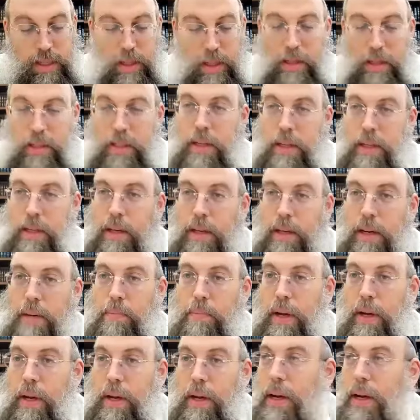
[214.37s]
thinks he can
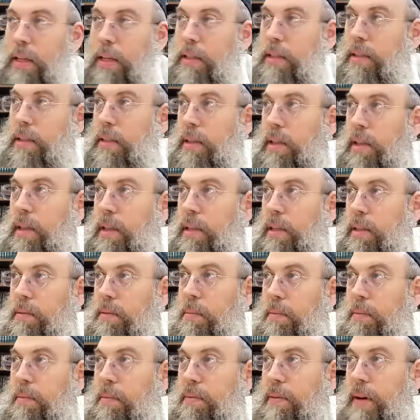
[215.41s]
bring an answer to this
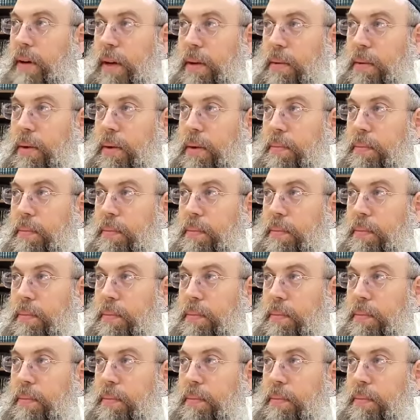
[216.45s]
from the following.